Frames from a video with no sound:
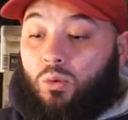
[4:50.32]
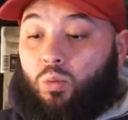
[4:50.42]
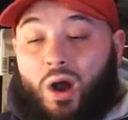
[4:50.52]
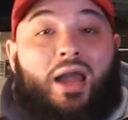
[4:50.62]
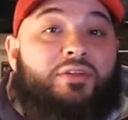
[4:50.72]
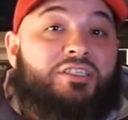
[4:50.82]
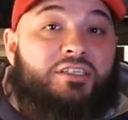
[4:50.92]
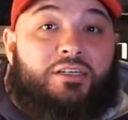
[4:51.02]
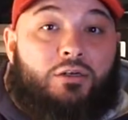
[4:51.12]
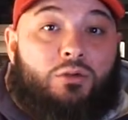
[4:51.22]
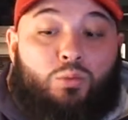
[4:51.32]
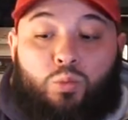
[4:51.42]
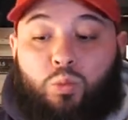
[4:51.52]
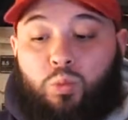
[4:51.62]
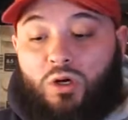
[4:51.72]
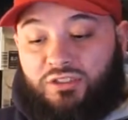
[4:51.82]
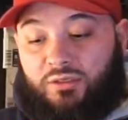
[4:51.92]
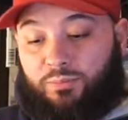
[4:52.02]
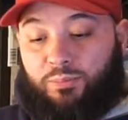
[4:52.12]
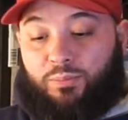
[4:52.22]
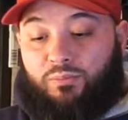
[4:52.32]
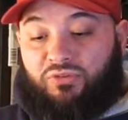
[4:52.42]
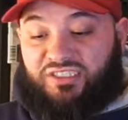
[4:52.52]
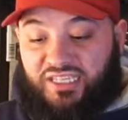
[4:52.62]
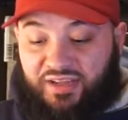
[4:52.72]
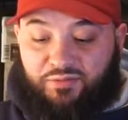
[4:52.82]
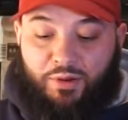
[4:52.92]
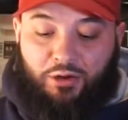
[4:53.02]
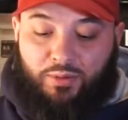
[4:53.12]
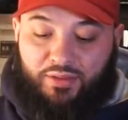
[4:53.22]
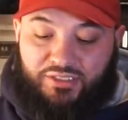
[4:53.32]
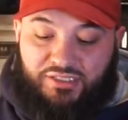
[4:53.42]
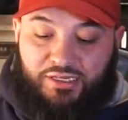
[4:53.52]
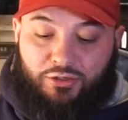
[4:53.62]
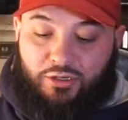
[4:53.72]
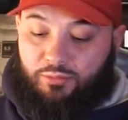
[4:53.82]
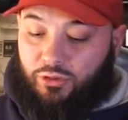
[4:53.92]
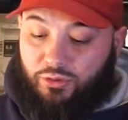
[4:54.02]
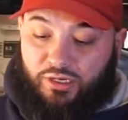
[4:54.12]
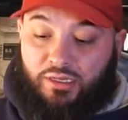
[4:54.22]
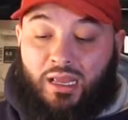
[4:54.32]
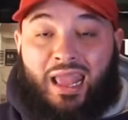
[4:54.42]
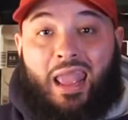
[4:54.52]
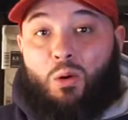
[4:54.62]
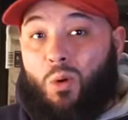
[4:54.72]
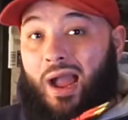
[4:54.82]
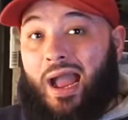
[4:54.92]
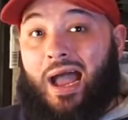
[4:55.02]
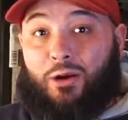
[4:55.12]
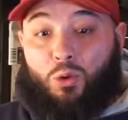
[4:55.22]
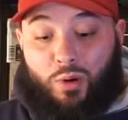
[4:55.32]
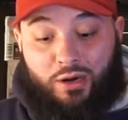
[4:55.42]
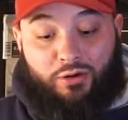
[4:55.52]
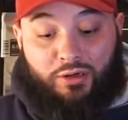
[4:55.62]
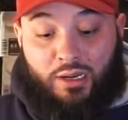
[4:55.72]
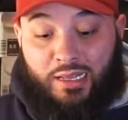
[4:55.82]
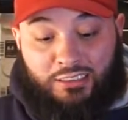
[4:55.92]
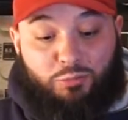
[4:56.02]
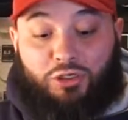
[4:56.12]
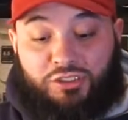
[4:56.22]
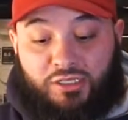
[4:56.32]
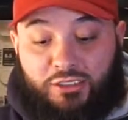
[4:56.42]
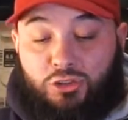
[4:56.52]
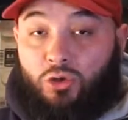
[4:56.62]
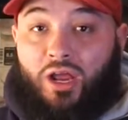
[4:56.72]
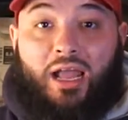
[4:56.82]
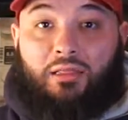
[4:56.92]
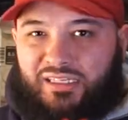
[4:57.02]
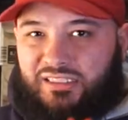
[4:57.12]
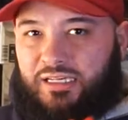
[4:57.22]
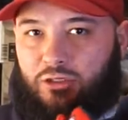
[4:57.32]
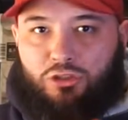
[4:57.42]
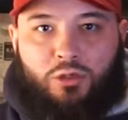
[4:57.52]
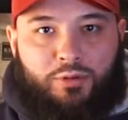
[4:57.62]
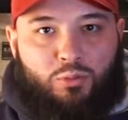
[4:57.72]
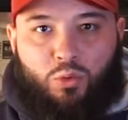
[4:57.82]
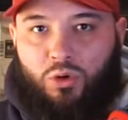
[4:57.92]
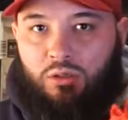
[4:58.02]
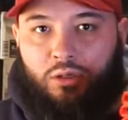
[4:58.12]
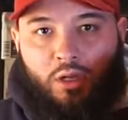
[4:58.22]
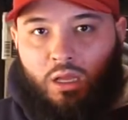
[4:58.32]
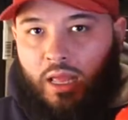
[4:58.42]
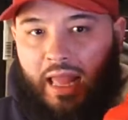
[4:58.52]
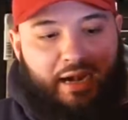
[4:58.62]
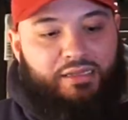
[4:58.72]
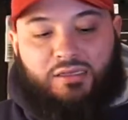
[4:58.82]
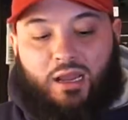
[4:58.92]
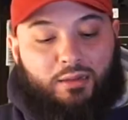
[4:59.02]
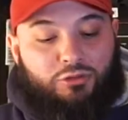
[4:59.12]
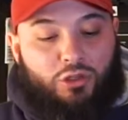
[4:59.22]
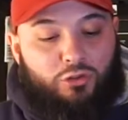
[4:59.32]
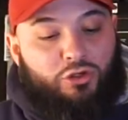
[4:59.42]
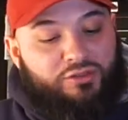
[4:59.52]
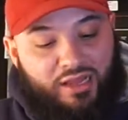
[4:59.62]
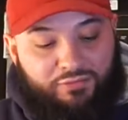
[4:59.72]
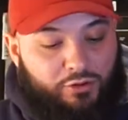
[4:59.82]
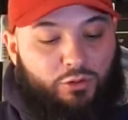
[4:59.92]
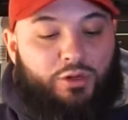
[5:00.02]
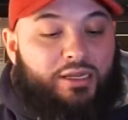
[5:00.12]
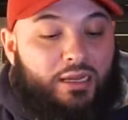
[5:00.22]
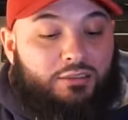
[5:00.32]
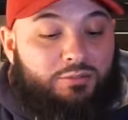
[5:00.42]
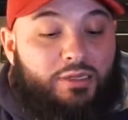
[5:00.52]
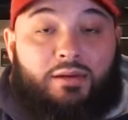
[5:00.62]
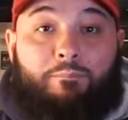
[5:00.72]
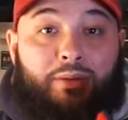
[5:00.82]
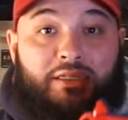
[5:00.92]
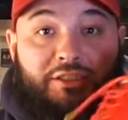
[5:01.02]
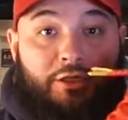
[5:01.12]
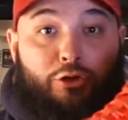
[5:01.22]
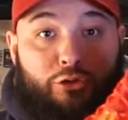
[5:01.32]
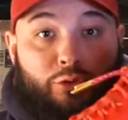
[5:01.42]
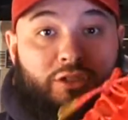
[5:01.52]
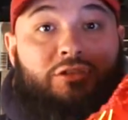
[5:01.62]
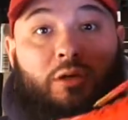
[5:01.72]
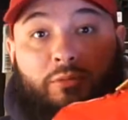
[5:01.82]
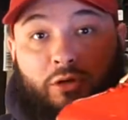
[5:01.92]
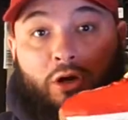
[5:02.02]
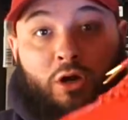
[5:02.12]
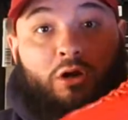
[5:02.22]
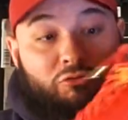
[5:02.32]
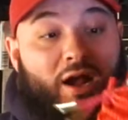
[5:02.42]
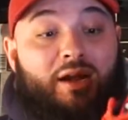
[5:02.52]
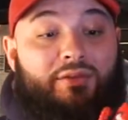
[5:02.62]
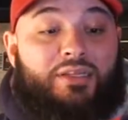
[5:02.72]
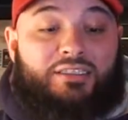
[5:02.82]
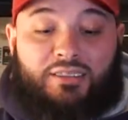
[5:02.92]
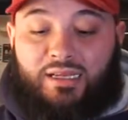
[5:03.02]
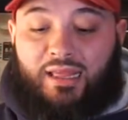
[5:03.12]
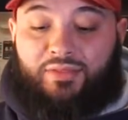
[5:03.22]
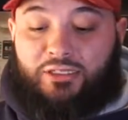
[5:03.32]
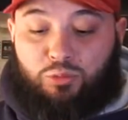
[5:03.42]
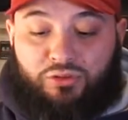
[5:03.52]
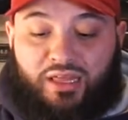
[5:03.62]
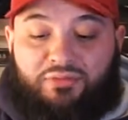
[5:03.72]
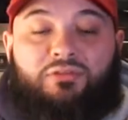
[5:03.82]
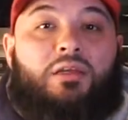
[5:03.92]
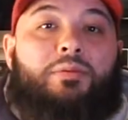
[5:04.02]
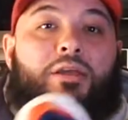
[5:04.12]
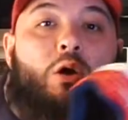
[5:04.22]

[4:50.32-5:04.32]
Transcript: why the sneaker wasn't received better by the sneaker community and why I don't wear it as much as I should. I, these sneakers could be worn anytime, so you're definitely going to catch me at a beach near you this summer rocking these again. These will definitely be